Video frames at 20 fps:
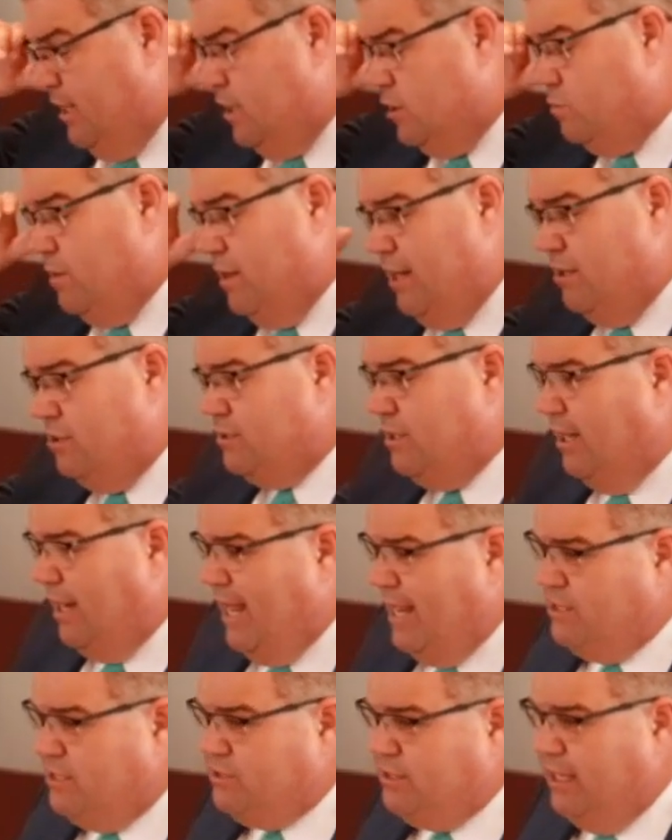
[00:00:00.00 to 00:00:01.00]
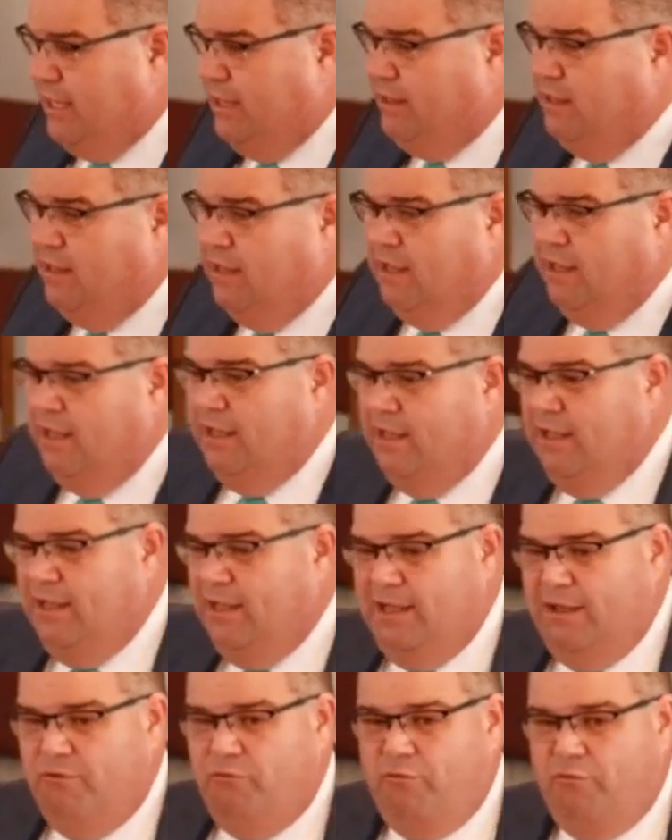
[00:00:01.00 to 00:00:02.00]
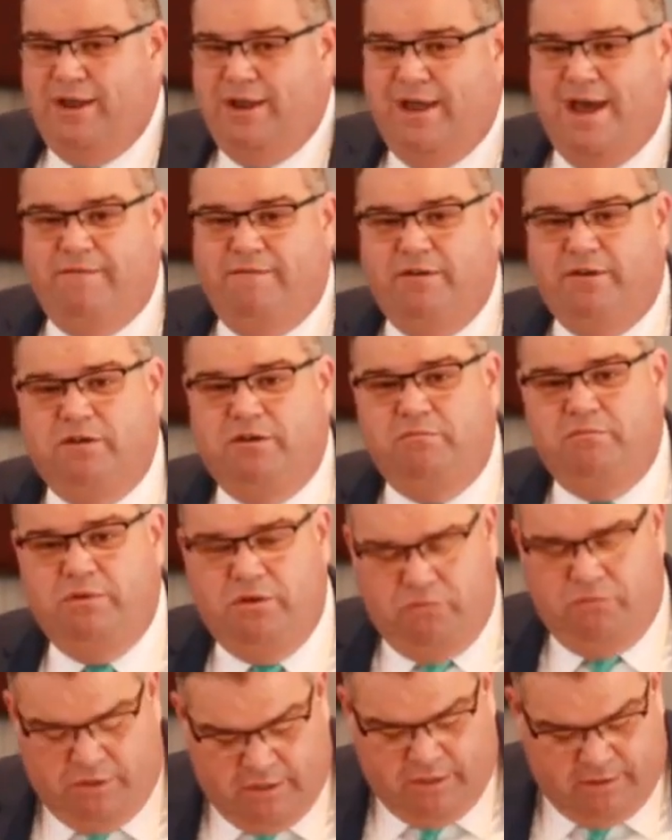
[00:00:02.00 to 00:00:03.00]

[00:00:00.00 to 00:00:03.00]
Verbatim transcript: but here's the last thing. We got the communion.